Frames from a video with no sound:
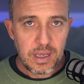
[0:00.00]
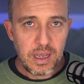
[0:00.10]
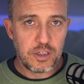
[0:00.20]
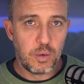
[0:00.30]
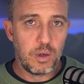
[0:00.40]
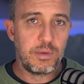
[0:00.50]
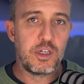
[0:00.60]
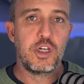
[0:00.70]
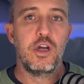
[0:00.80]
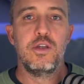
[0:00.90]
And so, what I'm going to
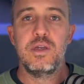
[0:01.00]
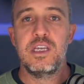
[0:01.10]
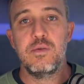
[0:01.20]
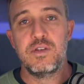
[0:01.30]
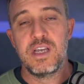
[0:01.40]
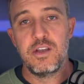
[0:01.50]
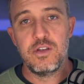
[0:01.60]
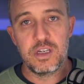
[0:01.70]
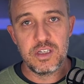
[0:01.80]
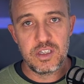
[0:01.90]
show you here is how
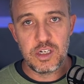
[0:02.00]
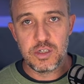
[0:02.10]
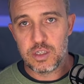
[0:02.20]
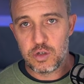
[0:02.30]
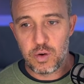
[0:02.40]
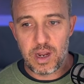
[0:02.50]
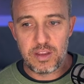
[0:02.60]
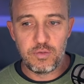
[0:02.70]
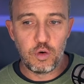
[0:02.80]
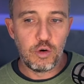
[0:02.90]
you can essentially
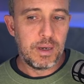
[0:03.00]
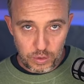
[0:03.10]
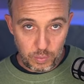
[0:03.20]
transform a,